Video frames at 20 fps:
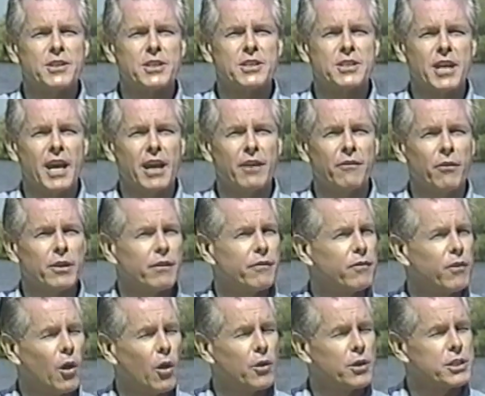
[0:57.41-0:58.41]
to save one of
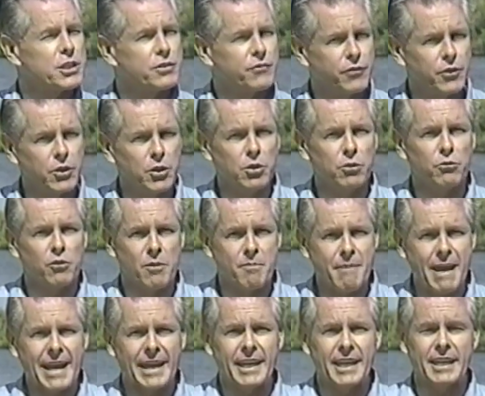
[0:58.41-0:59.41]
Florida's few
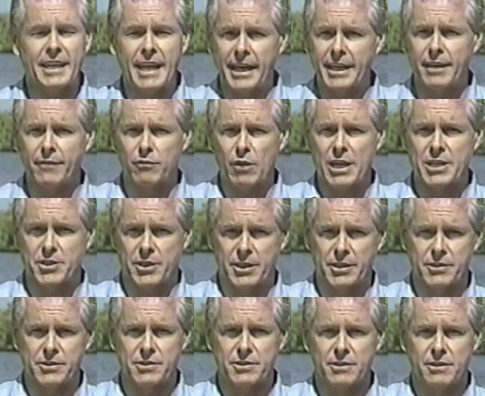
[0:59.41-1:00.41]
remaining native
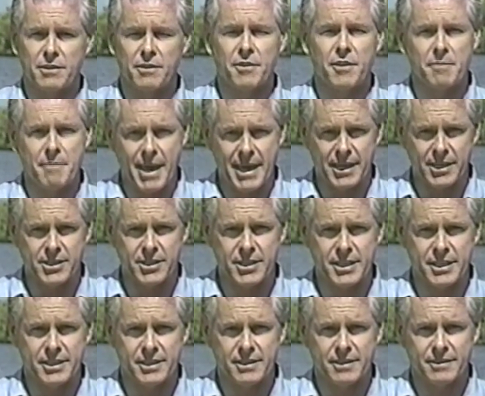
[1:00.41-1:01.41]
residents, the
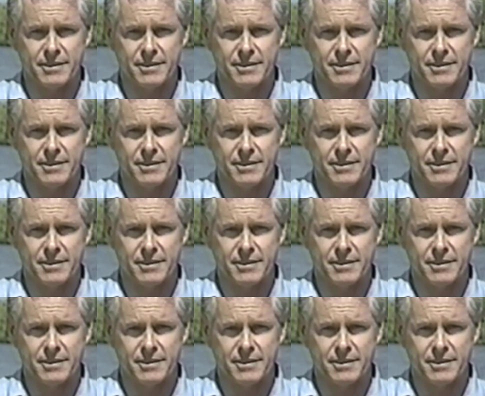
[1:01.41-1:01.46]
manatee.